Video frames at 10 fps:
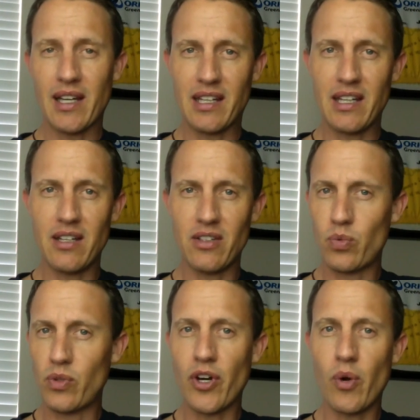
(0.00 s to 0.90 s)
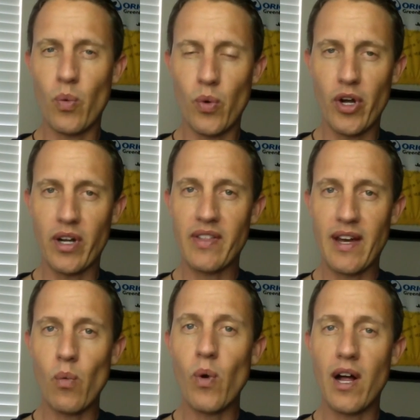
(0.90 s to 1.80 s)
gears will not work
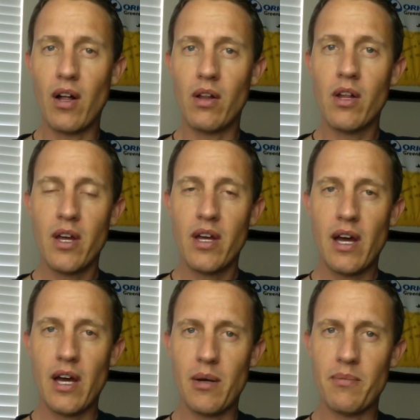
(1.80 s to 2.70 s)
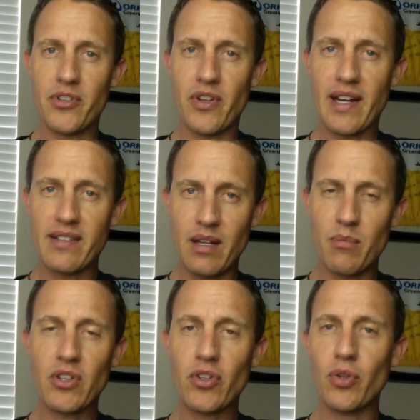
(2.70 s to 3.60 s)
that well. So that's
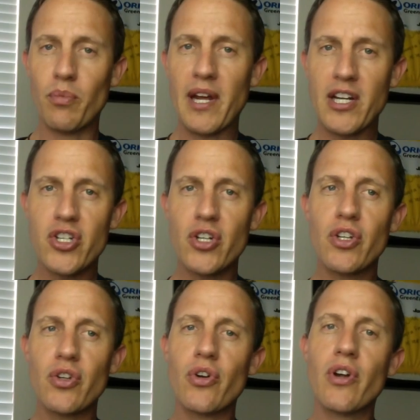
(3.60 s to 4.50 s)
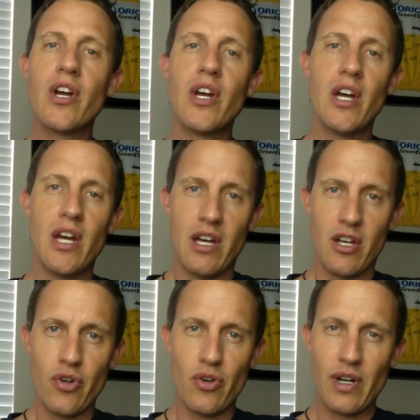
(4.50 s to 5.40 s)
number two. Make sure
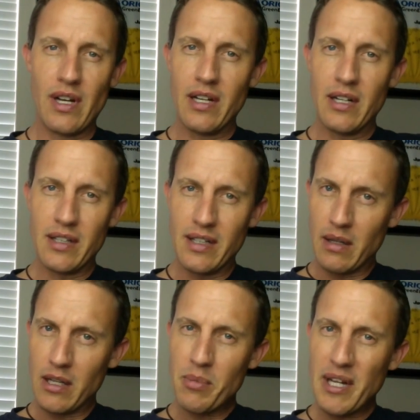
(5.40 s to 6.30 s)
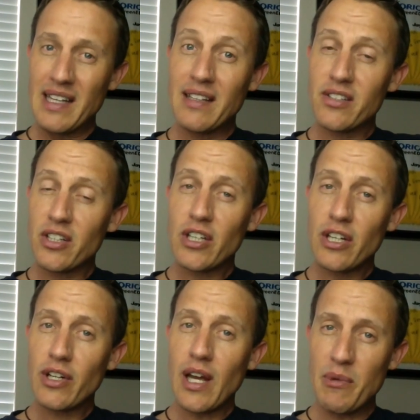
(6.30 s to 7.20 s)
you're a little bit easier
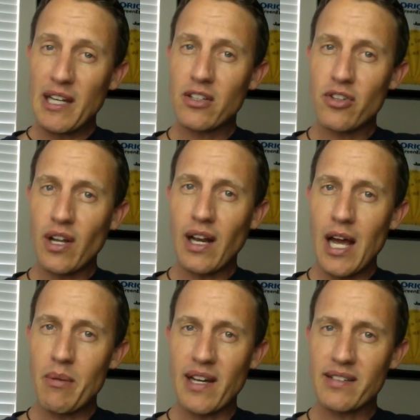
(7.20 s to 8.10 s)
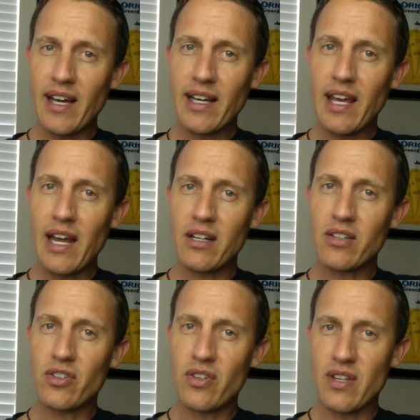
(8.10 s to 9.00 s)
gear coming into the climb, nice high
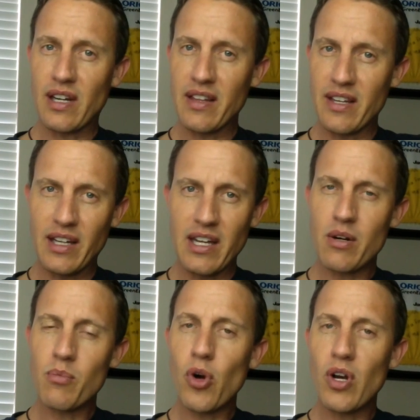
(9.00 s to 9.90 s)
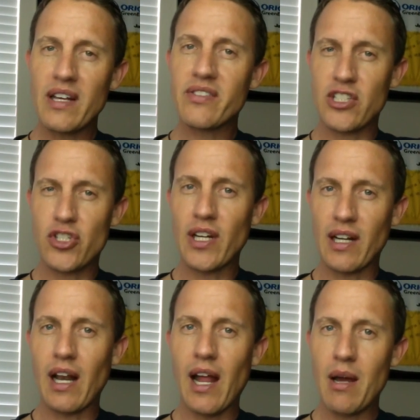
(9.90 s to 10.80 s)
cadence, the gear more or less that you
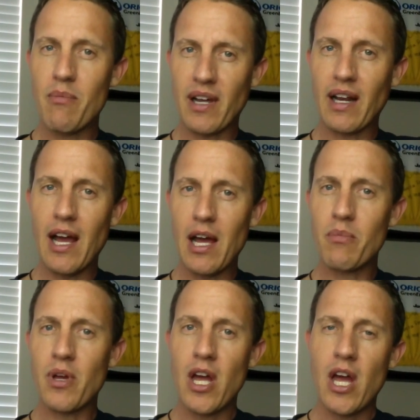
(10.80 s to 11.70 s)
can climb the climb.